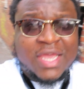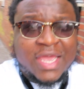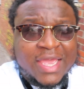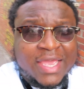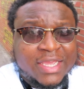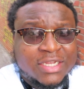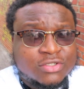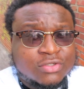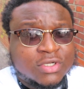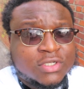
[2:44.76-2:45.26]
the
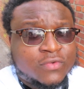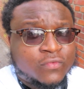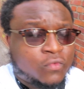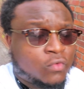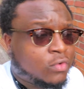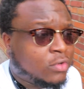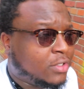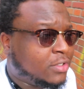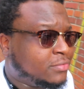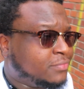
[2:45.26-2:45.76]
address
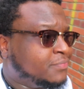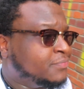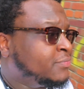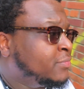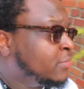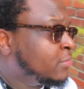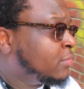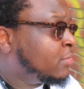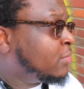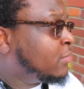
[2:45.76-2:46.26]
for it
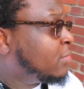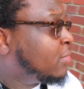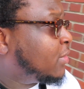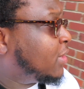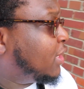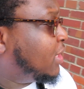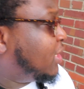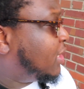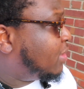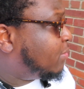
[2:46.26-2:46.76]

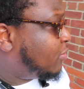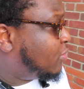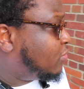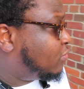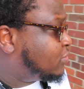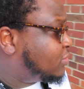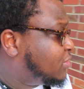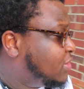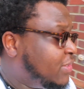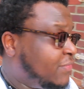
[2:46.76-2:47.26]
and I'm gonna
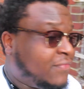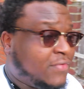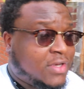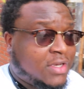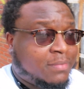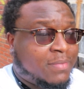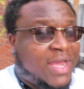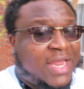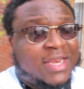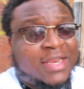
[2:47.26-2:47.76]
go see if
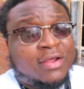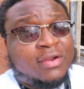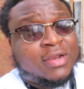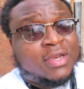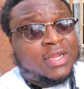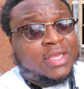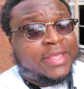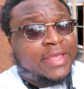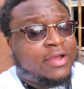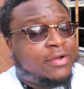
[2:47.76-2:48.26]
anybody down
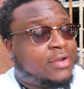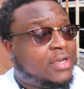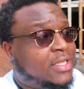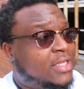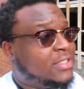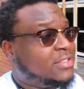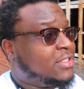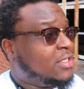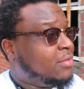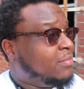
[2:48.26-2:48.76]
at the county
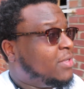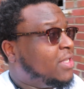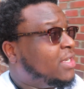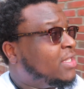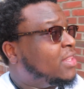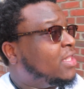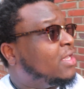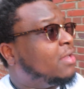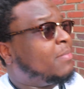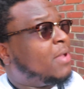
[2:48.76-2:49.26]
can tell me
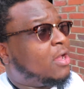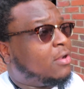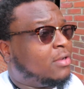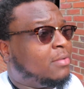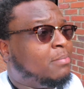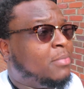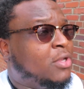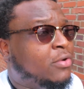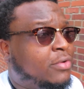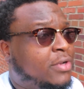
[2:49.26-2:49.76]
anything about
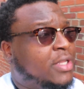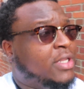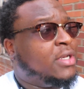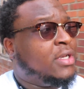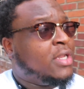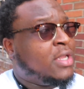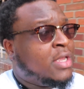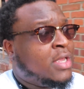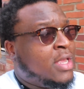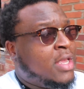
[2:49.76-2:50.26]
the
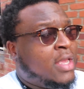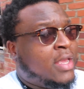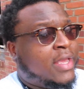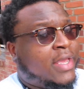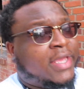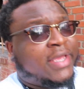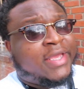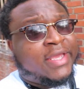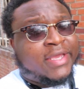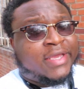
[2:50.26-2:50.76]
building
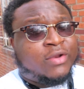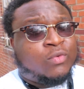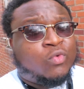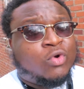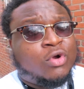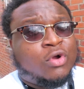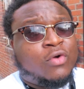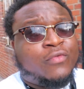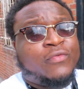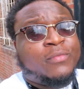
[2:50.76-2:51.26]
and
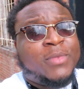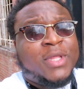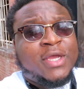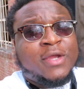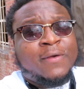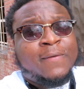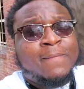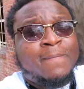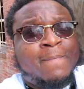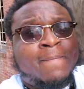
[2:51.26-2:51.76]
we'll go from
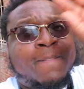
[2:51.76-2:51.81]
there.